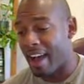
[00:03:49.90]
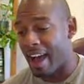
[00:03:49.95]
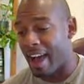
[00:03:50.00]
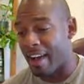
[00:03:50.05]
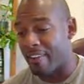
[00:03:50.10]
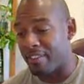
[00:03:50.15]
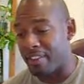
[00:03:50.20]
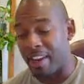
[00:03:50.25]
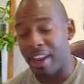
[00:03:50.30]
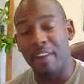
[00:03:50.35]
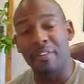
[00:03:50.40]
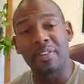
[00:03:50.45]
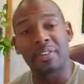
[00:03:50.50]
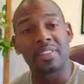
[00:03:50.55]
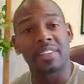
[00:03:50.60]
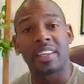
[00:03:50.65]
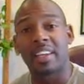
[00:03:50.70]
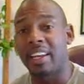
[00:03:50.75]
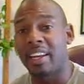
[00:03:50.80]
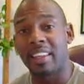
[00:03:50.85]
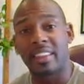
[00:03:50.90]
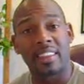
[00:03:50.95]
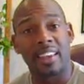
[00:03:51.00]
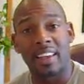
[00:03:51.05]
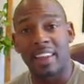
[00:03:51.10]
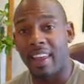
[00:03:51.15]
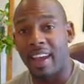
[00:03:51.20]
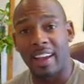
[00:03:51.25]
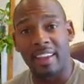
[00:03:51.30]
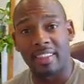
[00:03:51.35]
I've never seen
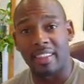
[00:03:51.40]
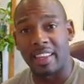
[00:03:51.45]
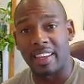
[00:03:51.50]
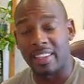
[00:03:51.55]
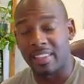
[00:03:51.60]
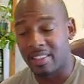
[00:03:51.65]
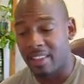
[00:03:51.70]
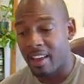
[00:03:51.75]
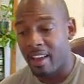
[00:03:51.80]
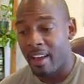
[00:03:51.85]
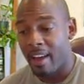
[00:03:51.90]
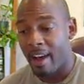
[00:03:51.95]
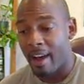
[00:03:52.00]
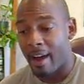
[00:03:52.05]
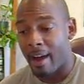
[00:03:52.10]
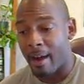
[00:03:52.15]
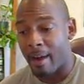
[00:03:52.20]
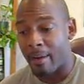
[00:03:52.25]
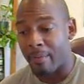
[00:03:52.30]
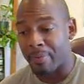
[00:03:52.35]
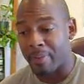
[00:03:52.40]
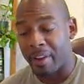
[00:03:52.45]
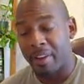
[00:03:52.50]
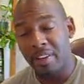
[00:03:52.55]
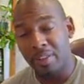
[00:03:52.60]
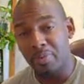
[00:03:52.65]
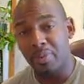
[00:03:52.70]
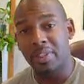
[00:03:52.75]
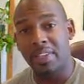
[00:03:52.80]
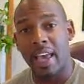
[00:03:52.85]
anything like this.
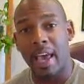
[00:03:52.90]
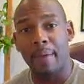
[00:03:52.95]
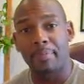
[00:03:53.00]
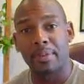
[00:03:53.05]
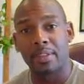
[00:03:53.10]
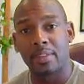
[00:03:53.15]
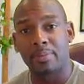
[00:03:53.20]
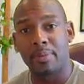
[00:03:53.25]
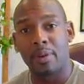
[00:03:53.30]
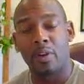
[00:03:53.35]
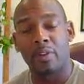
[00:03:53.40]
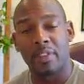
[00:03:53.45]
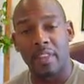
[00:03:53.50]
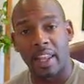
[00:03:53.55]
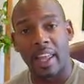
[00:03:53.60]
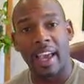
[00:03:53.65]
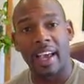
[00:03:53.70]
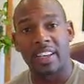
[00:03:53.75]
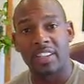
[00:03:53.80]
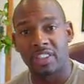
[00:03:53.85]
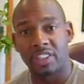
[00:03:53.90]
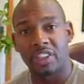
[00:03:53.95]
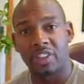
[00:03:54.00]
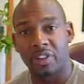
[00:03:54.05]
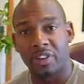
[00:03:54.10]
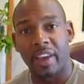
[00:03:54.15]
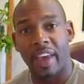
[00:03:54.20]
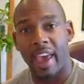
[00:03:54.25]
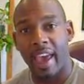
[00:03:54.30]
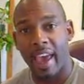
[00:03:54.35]
Here's what's happened to me over the last year
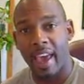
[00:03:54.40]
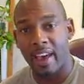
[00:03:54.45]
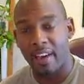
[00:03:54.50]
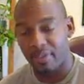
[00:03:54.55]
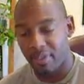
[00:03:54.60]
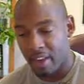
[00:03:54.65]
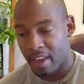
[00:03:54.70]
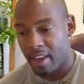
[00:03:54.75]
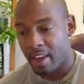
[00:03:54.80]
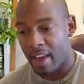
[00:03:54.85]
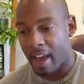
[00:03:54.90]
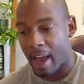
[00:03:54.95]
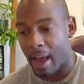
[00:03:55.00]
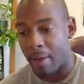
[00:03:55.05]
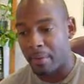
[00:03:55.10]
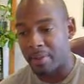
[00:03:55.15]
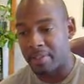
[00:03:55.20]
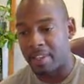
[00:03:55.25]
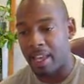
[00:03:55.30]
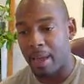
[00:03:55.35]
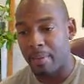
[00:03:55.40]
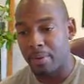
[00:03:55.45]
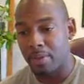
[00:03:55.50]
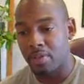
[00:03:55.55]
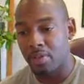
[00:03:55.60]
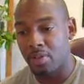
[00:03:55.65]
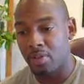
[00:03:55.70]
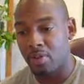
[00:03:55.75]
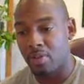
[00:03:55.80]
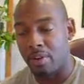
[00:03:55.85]
and a half. I was able
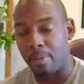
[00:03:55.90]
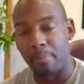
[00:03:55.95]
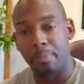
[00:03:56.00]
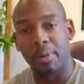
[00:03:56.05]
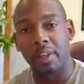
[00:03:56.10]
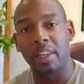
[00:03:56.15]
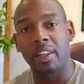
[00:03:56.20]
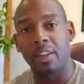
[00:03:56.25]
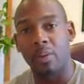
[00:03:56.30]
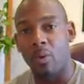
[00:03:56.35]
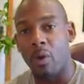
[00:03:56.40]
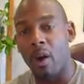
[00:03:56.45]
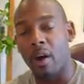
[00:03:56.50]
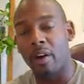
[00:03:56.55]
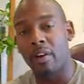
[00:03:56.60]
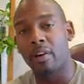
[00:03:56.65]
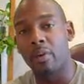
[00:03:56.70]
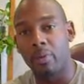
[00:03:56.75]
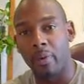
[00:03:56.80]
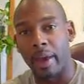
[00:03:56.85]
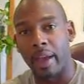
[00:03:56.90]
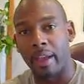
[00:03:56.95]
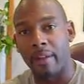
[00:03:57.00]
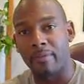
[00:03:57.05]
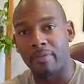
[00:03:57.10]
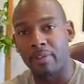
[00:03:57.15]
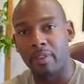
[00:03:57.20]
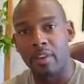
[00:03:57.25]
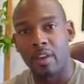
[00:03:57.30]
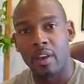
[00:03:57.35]
to completely walk away
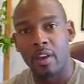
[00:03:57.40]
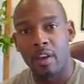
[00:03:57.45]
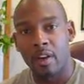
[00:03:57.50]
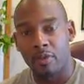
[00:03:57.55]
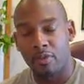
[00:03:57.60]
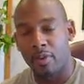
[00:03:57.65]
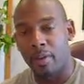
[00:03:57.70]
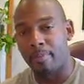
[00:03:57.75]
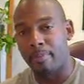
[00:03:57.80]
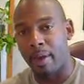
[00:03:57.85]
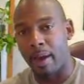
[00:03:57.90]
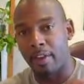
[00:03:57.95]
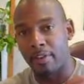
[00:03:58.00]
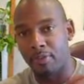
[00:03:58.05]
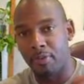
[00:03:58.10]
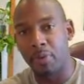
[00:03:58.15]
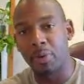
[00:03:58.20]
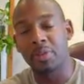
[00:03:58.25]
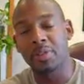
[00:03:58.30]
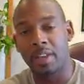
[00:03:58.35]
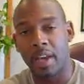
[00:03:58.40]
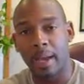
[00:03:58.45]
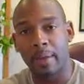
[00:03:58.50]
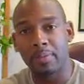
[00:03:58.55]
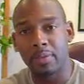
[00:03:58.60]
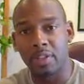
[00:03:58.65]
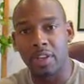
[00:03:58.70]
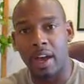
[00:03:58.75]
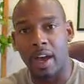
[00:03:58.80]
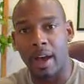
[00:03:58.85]
from my
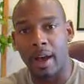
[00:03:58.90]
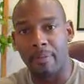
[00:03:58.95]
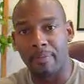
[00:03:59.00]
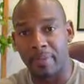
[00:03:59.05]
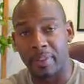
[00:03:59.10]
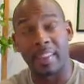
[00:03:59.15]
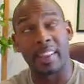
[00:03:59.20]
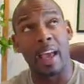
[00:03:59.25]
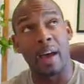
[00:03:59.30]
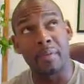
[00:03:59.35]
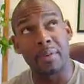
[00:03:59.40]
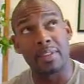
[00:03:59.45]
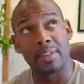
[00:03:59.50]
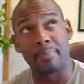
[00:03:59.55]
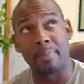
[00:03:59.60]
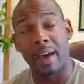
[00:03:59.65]
full-time job. That was